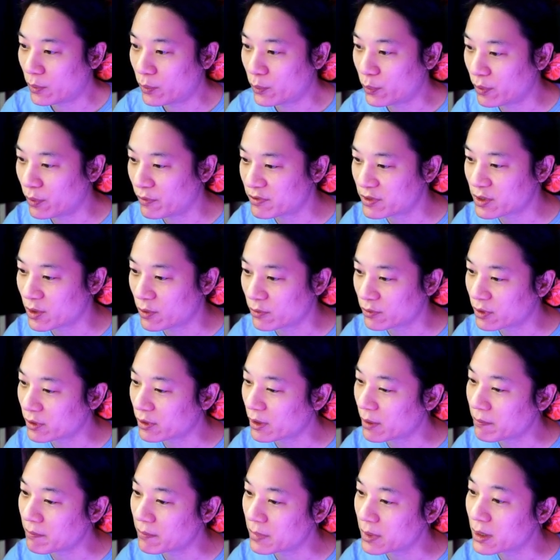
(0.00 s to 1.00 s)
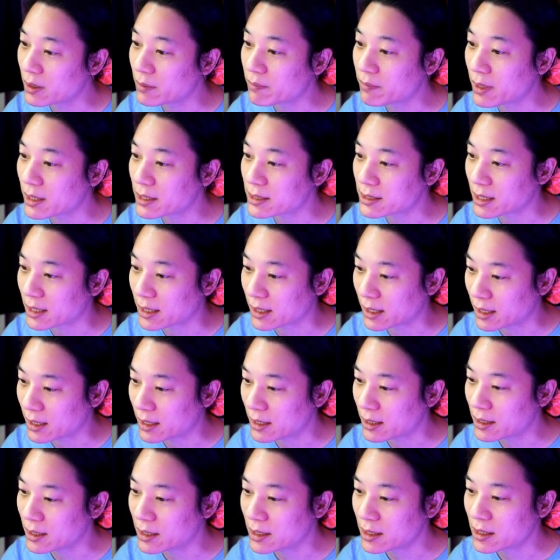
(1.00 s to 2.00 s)
solved the number, basically.
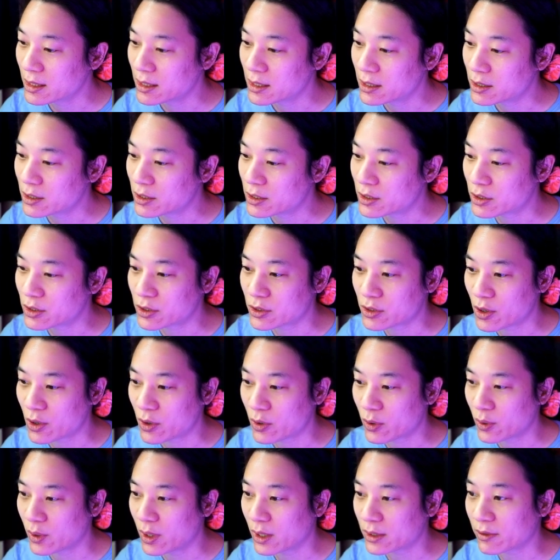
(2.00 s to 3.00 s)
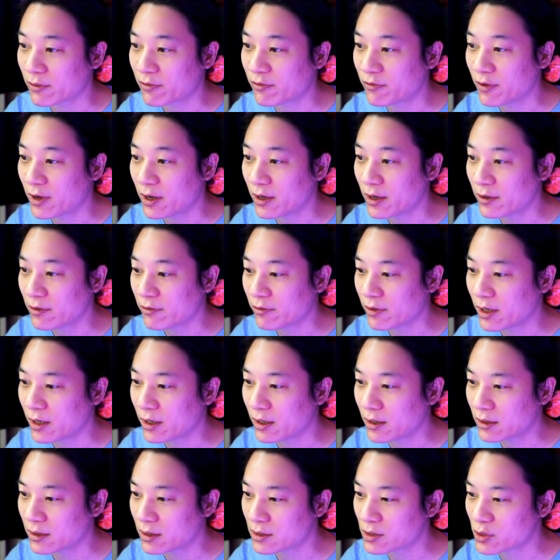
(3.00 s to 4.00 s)
So like the 5
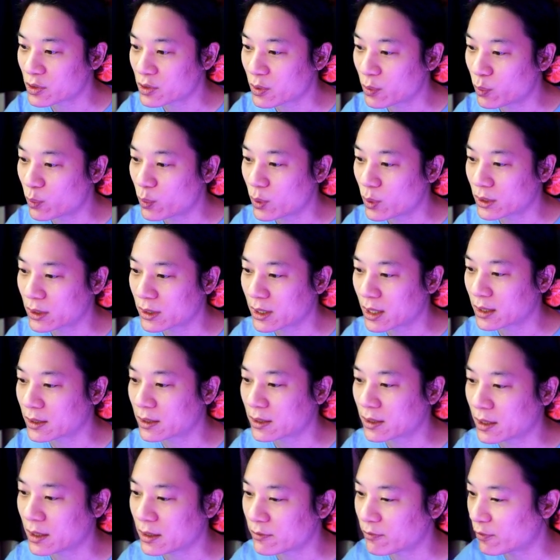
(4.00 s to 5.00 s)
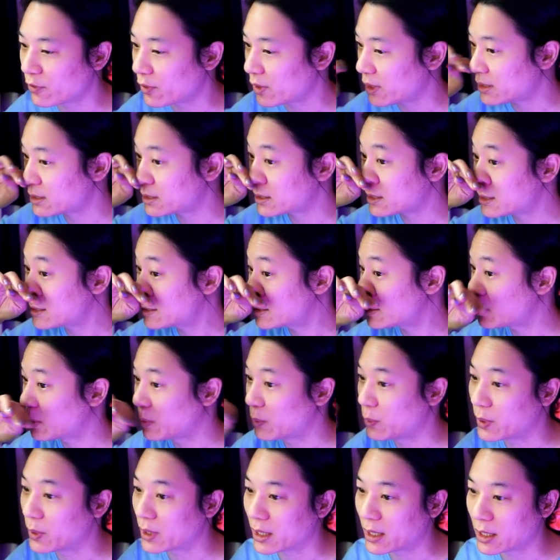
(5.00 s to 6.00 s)
here, there's only 1 candidate for it, so
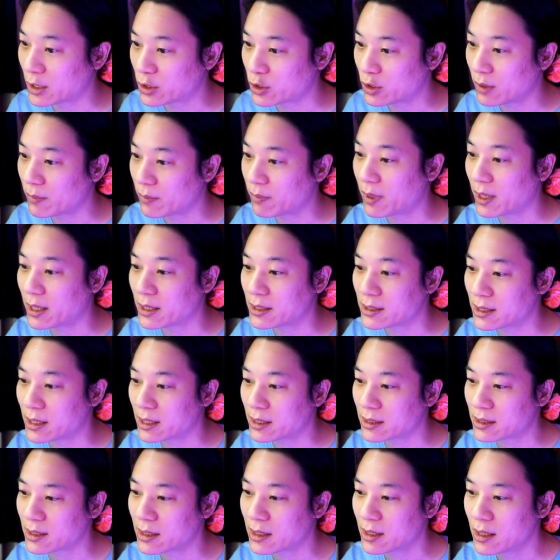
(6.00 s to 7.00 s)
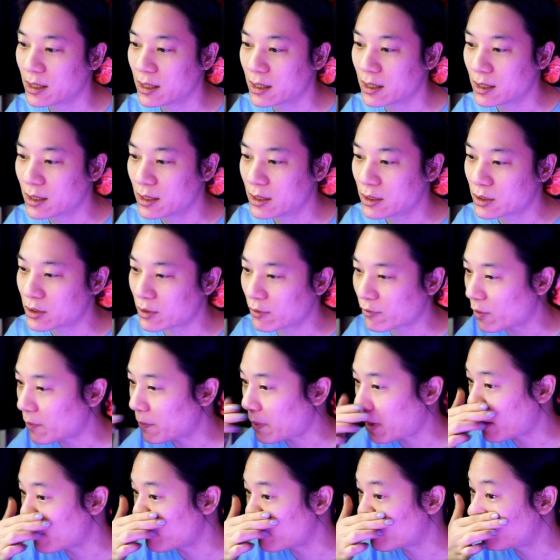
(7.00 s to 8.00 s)
we can actually place it. So I've got a
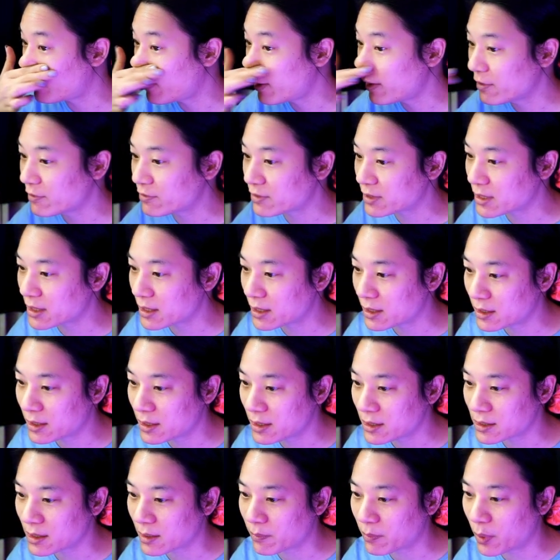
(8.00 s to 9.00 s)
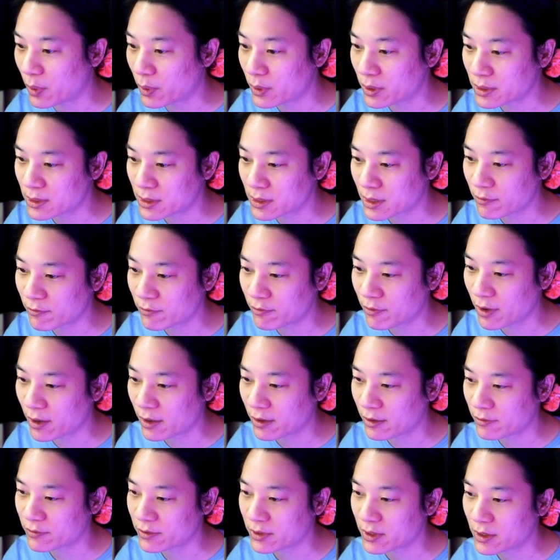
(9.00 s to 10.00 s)
pair of 5s here. These are pointing
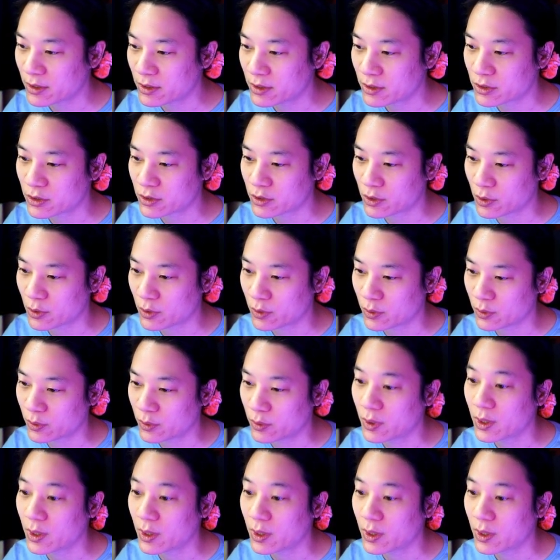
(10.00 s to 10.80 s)
5s, so